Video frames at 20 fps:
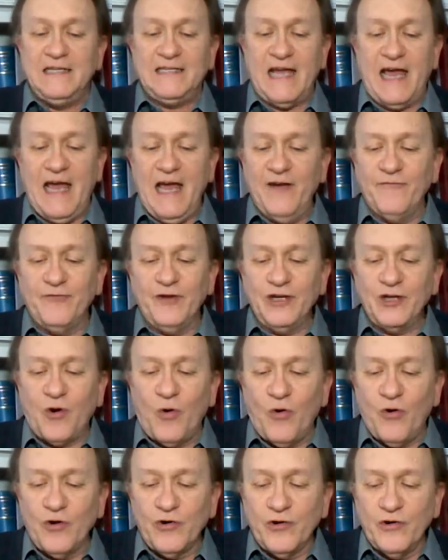to every
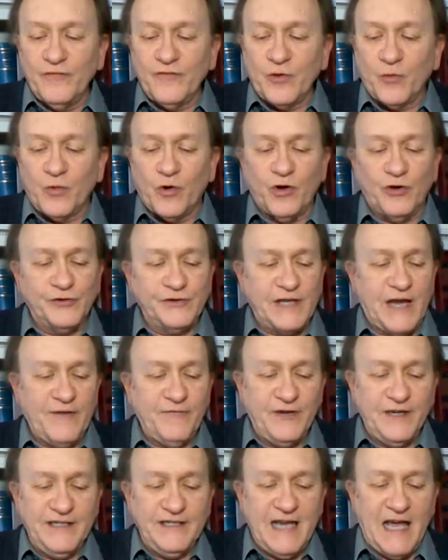corner of the world, to
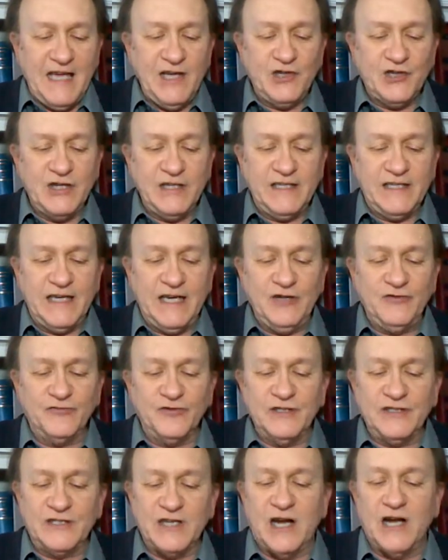every nation,
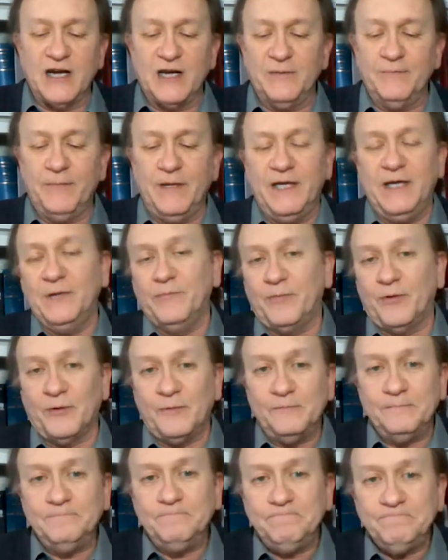kindred, tongue, and people.